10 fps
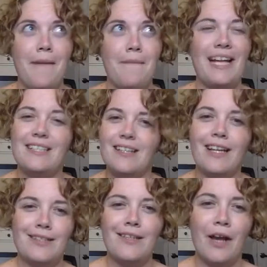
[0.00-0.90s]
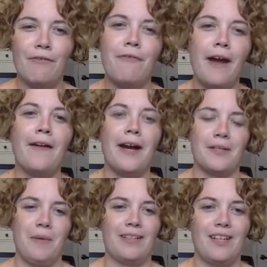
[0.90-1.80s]
it's an unfair
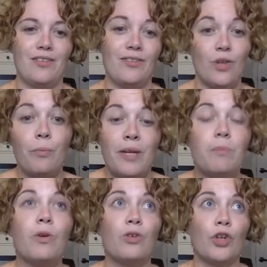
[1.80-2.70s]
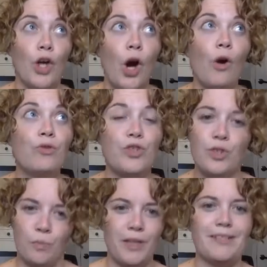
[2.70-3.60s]
expectation. So people go to
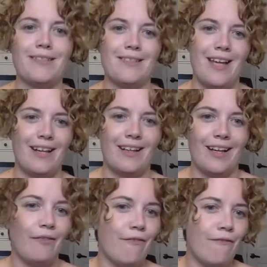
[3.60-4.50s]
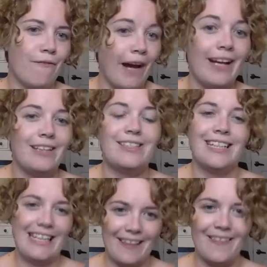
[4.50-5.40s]
the places they can find to
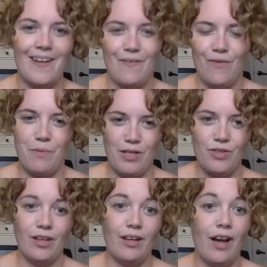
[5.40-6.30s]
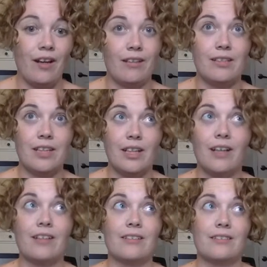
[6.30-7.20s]
get the information. And
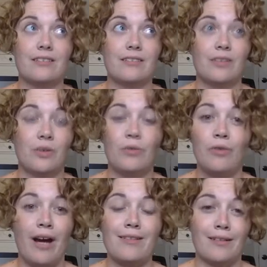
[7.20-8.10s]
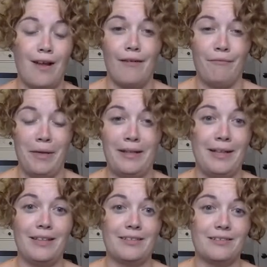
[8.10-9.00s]
who has a lot of
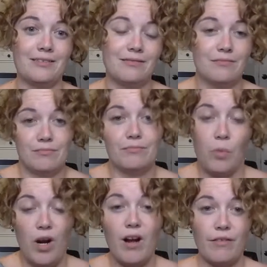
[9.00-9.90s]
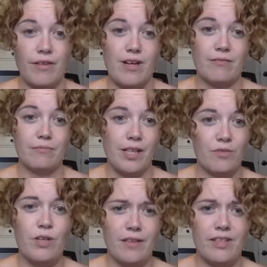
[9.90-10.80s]
money? Pornography,
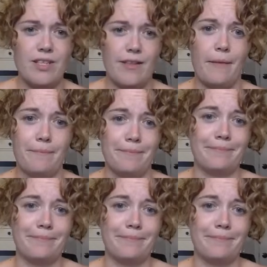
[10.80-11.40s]
because we give it to them.